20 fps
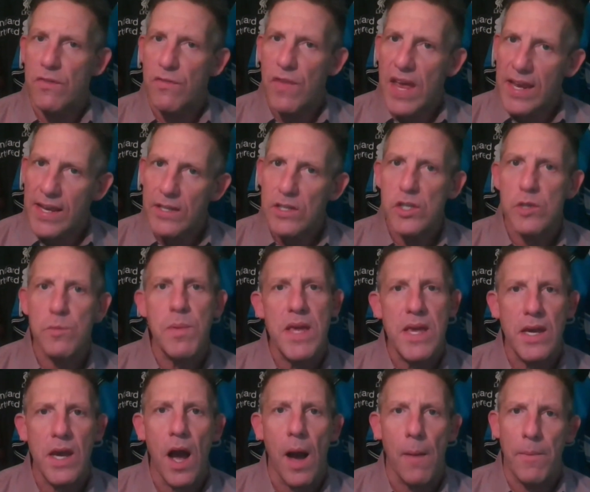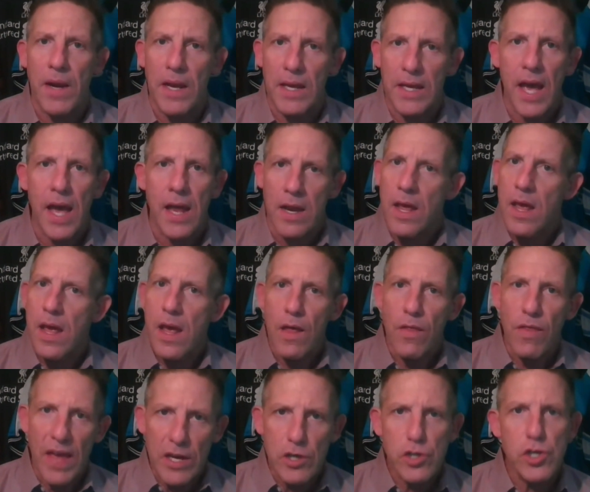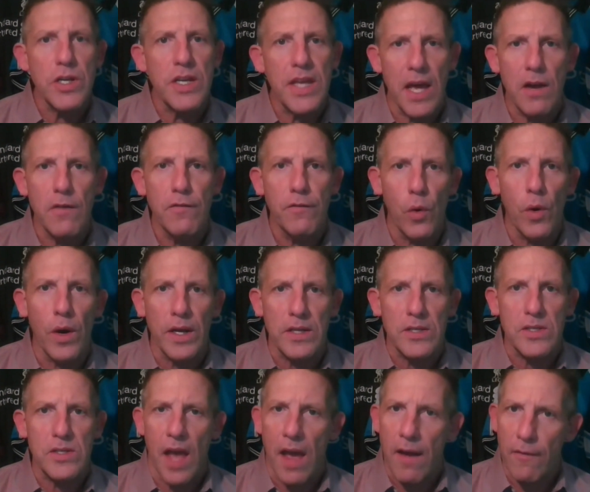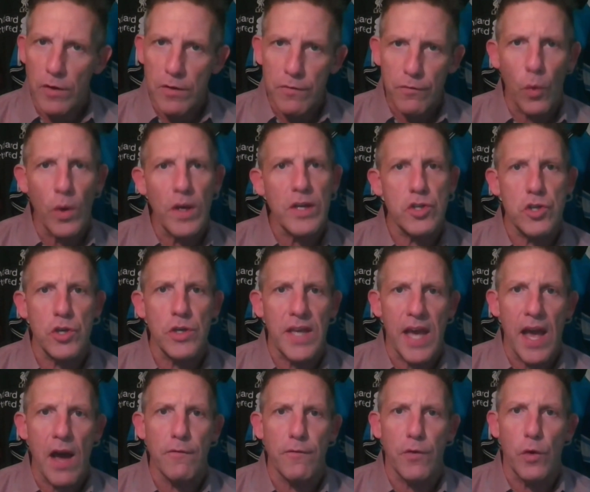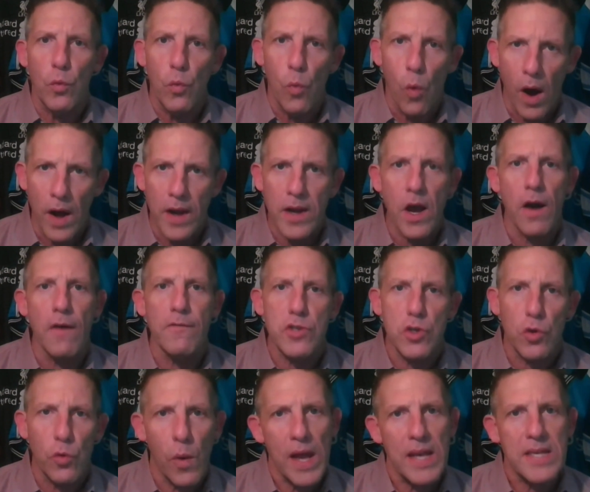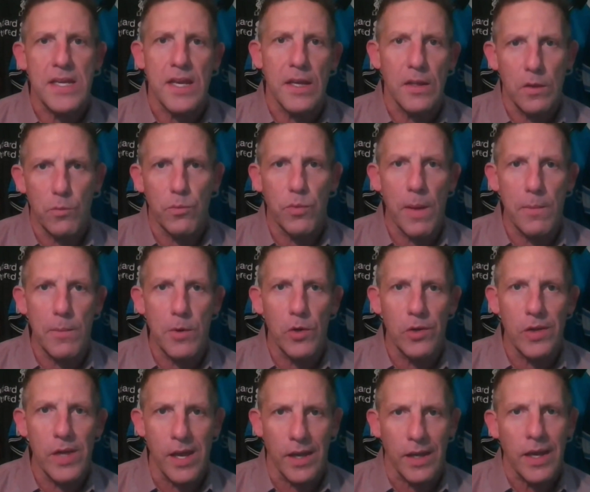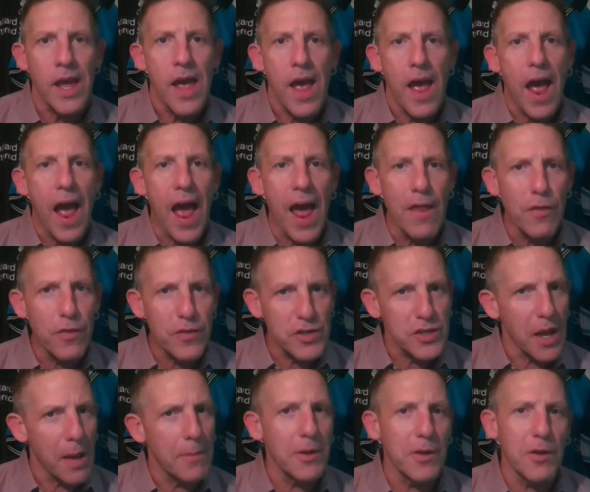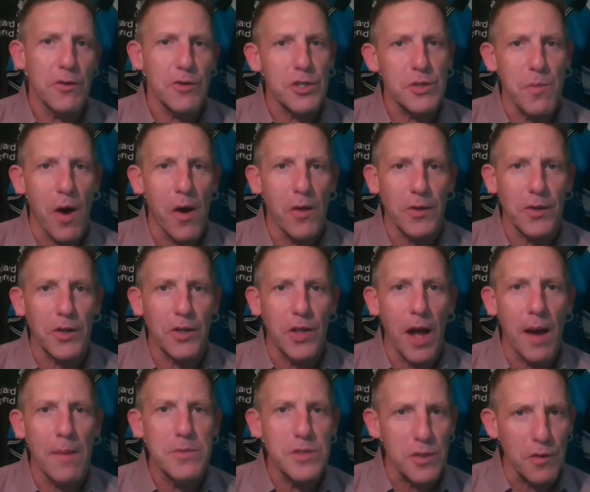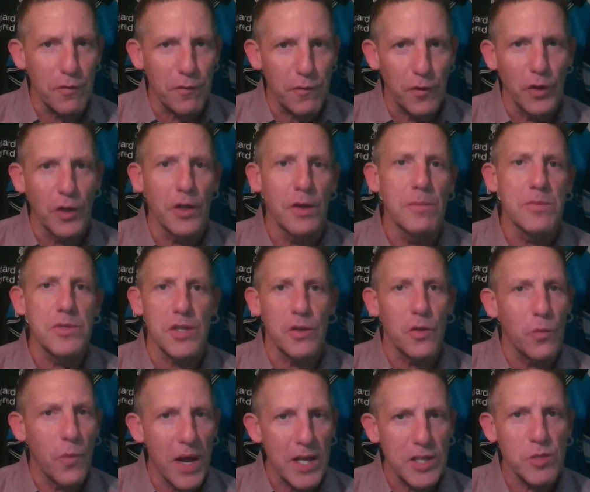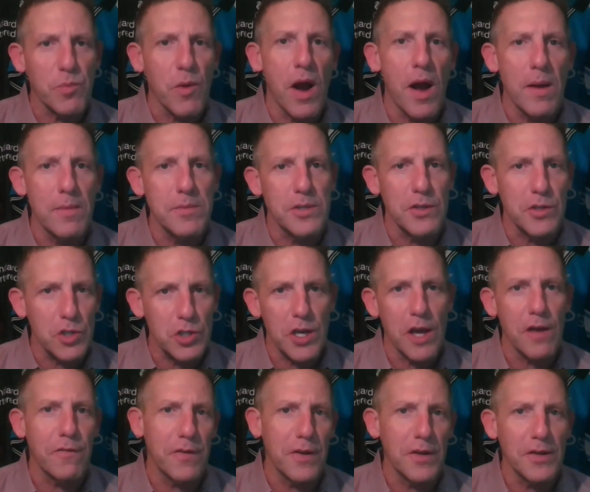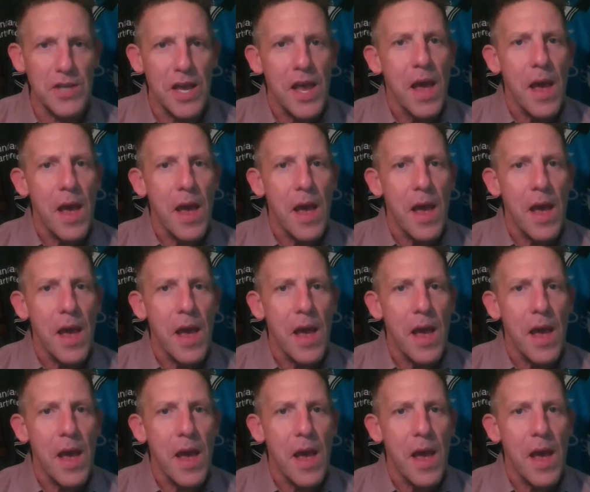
if they could speak up, and again, they should get a voice. Every voice should count for 1 of 20 in the Premier League. And some of those smaller clubs, the Fulhams and the West Broms and the Sheffields,